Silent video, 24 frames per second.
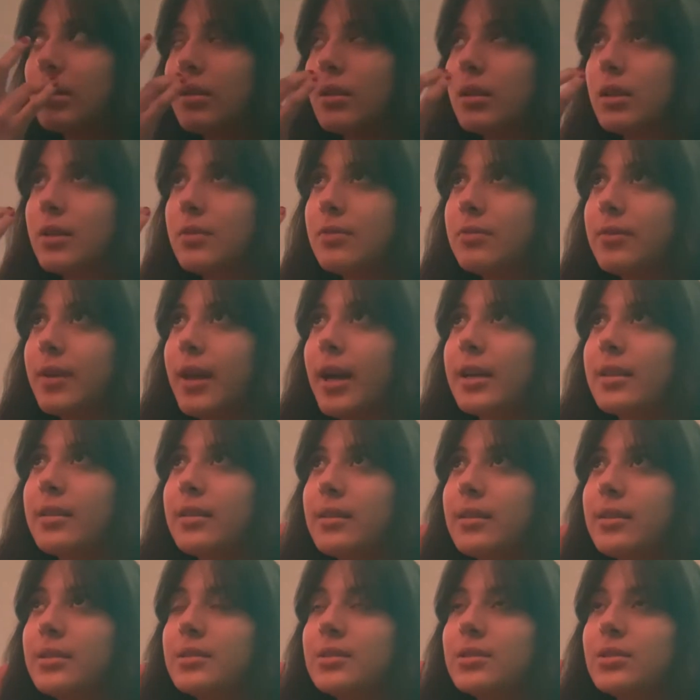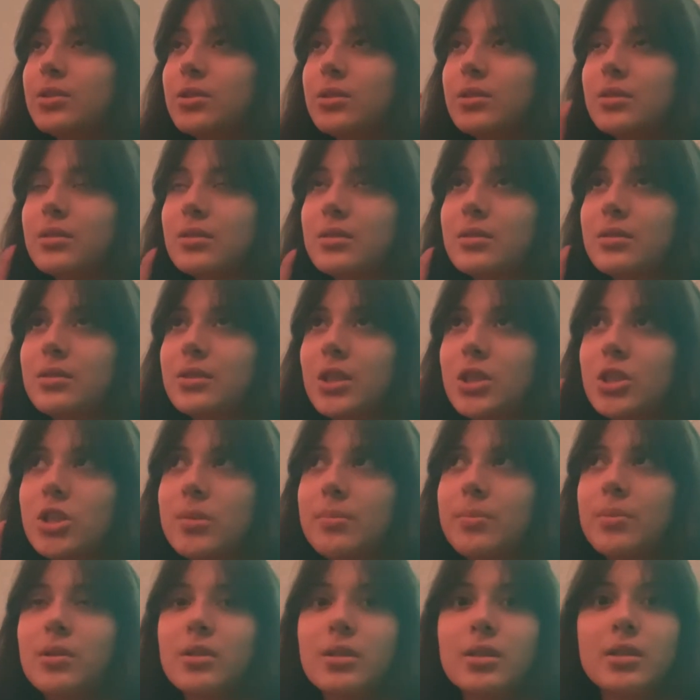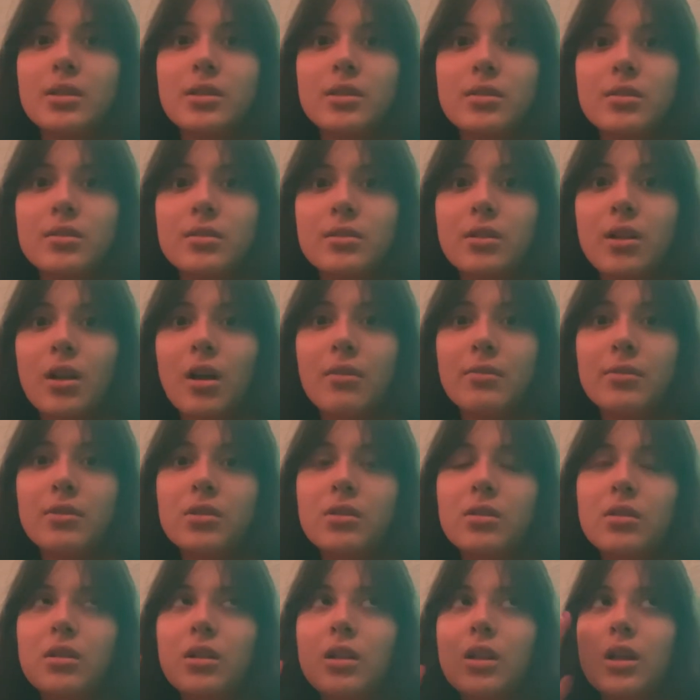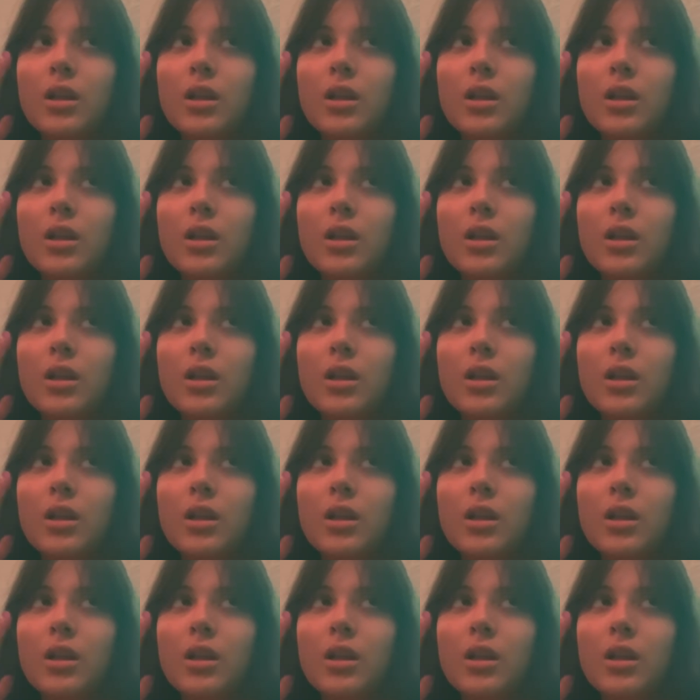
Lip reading: the fact that it's such a political novel,